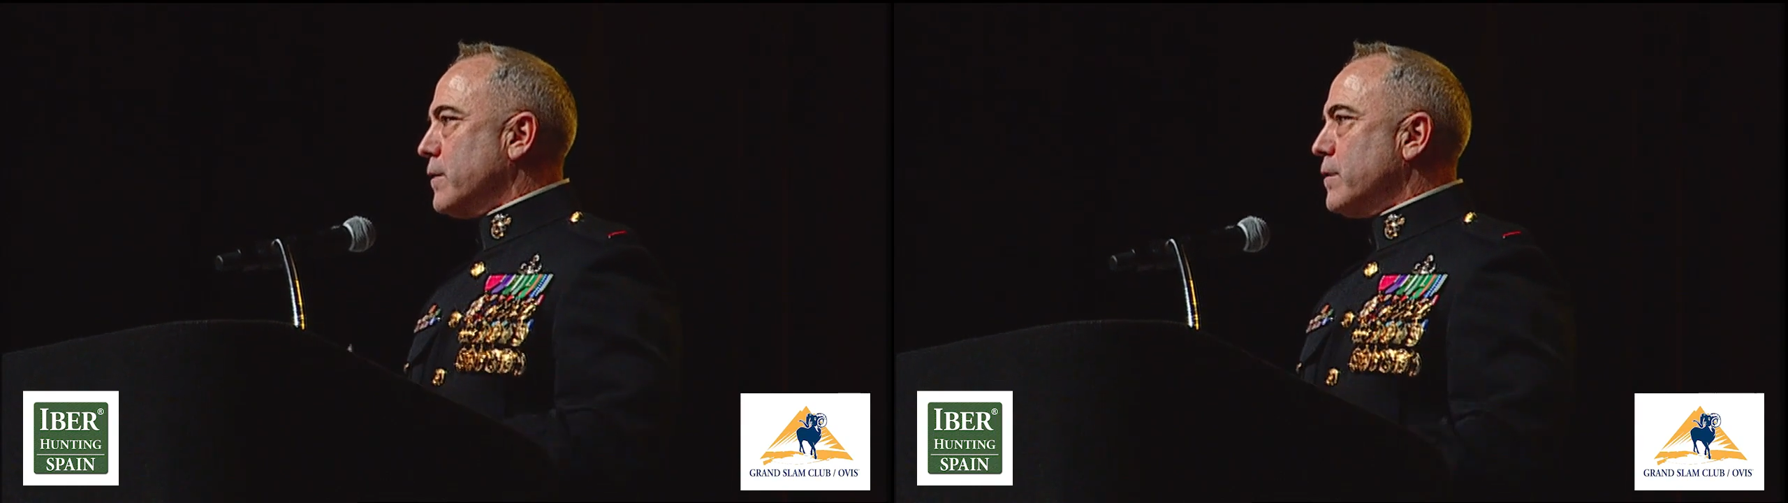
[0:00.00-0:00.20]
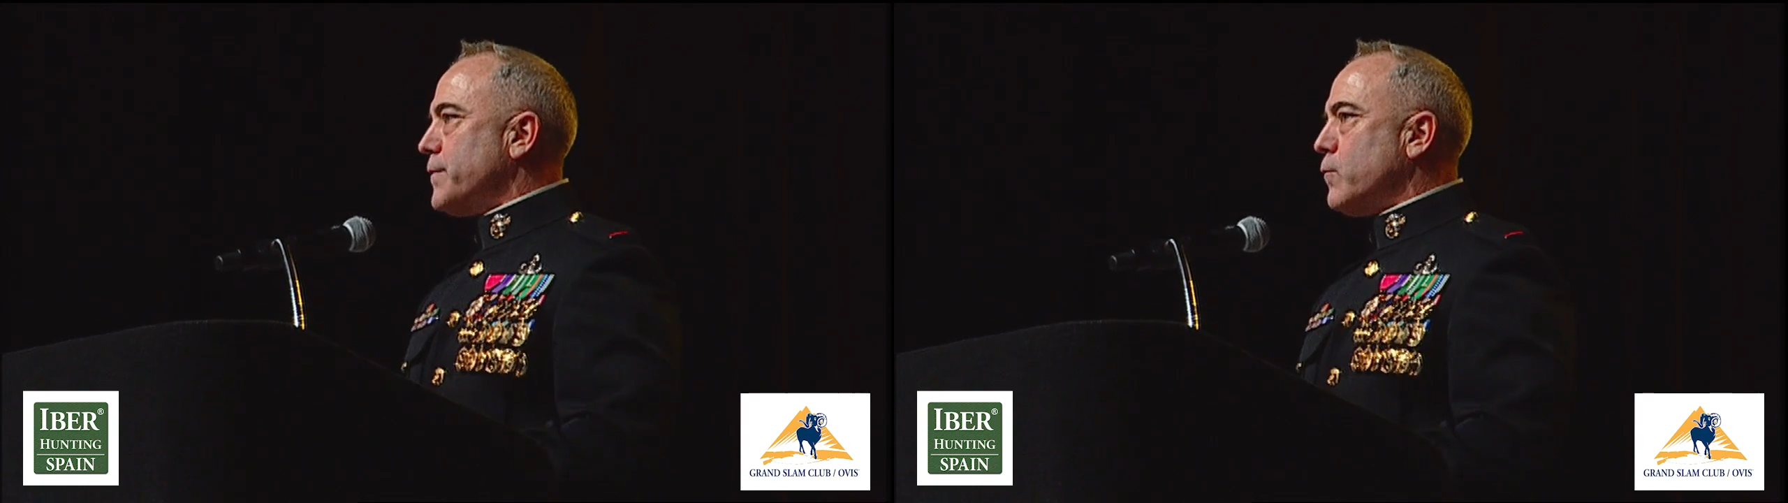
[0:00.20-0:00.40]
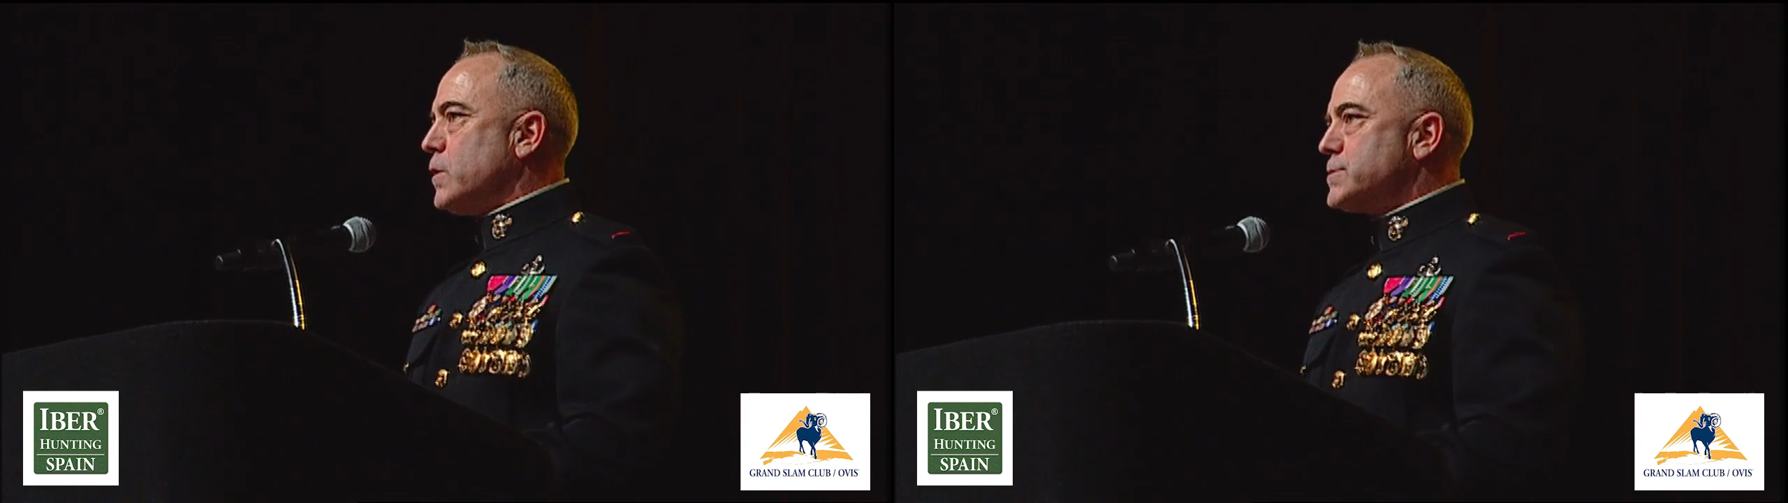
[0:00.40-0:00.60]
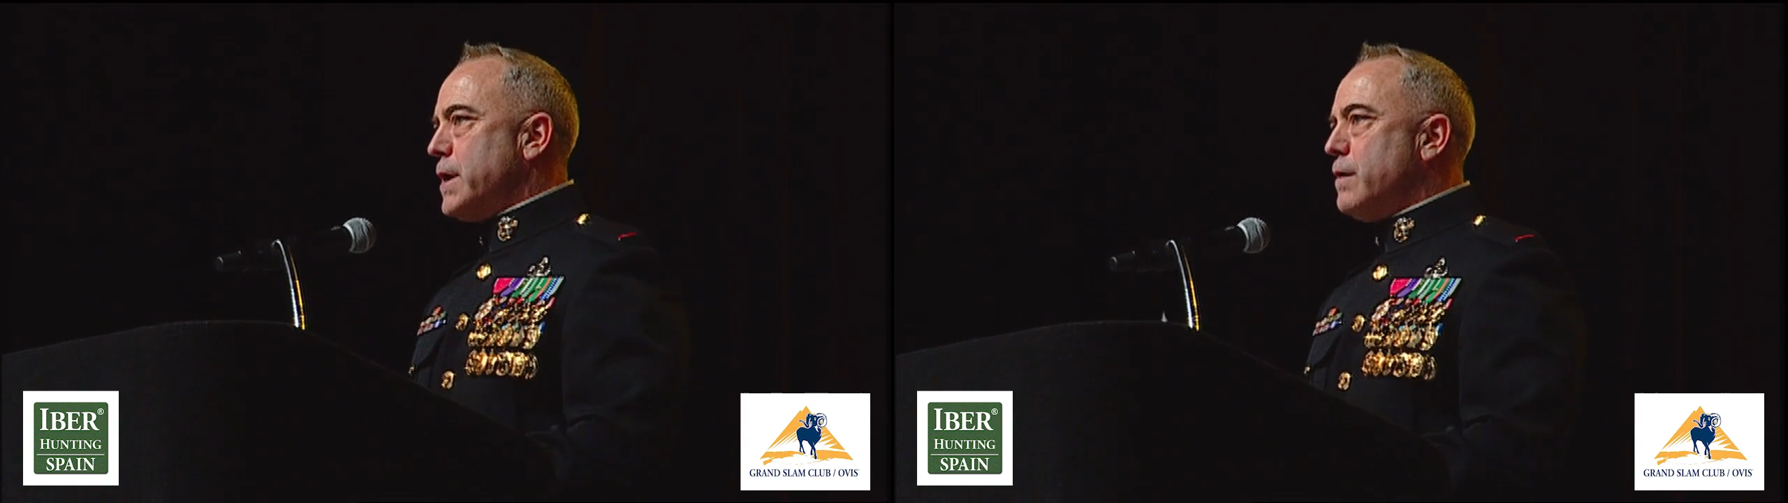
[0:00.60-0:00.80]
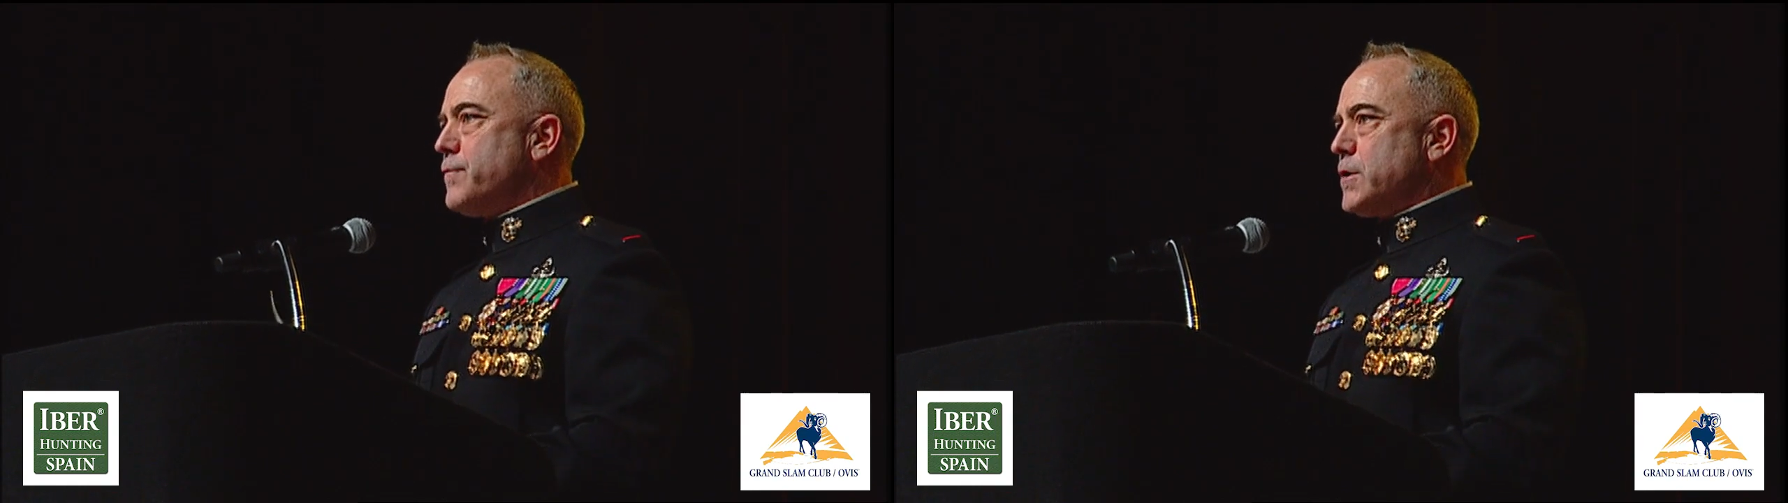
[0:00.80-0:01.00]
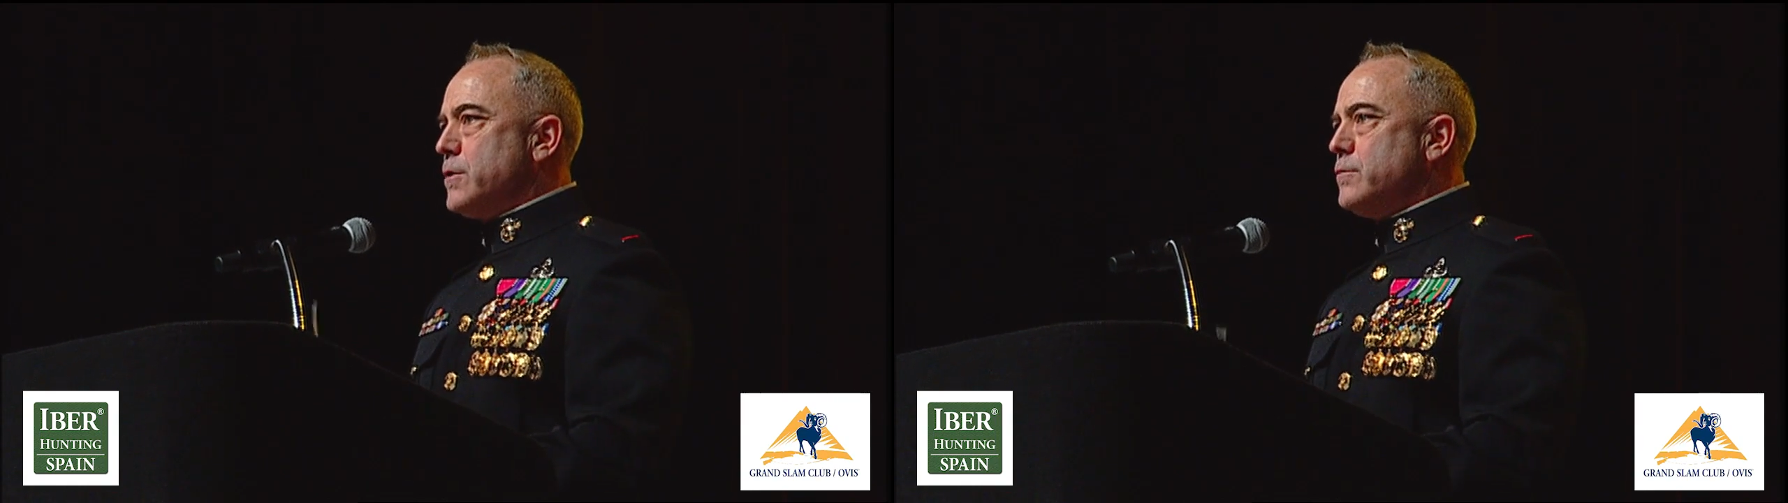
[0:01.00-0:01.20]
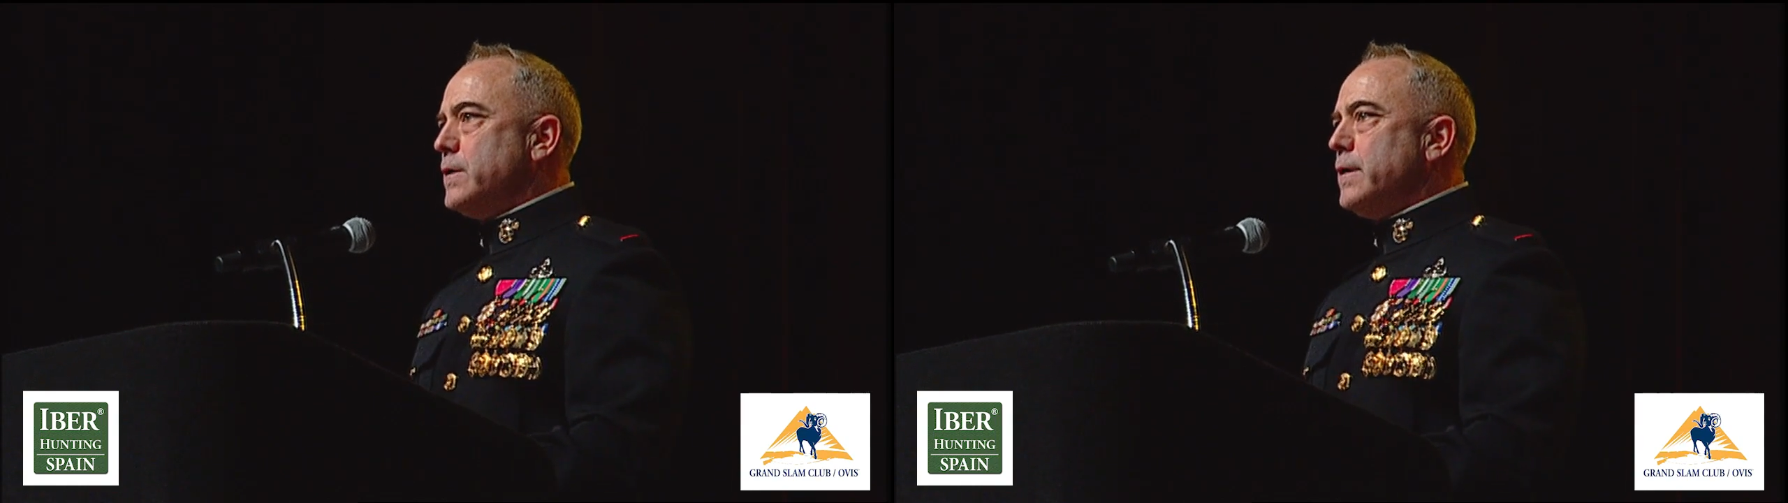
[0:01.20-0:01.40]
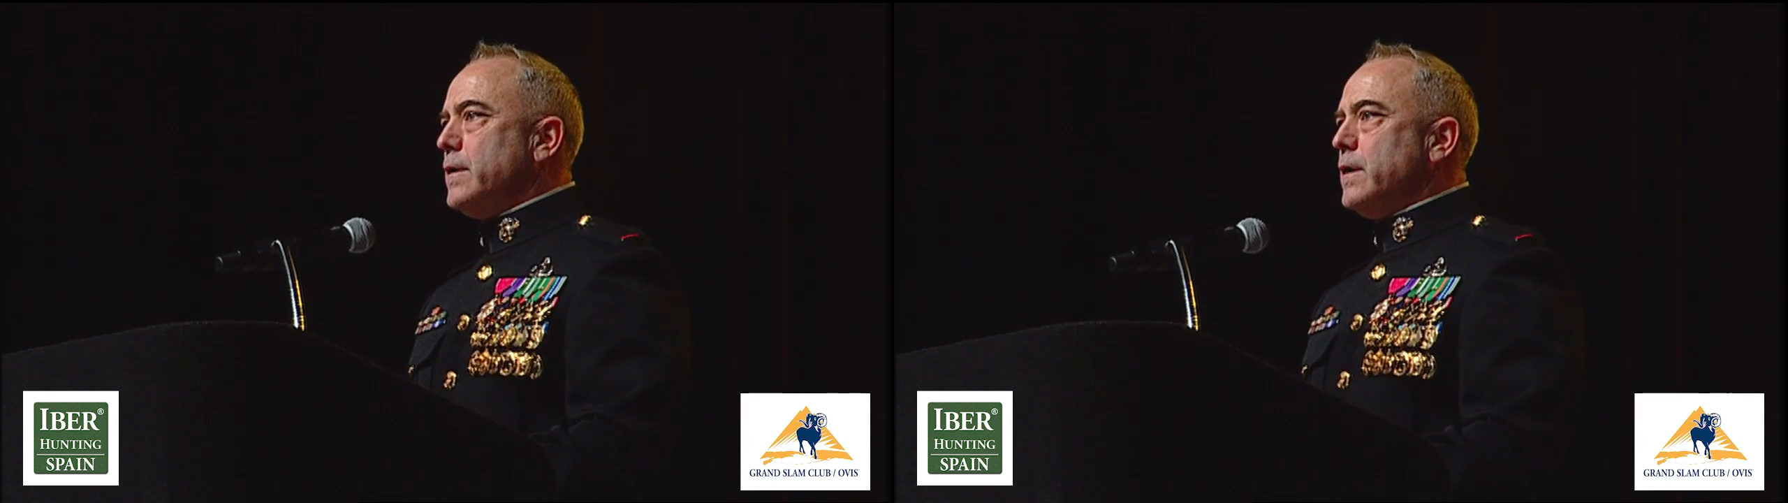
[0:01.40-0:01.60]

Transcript: here if it was not for you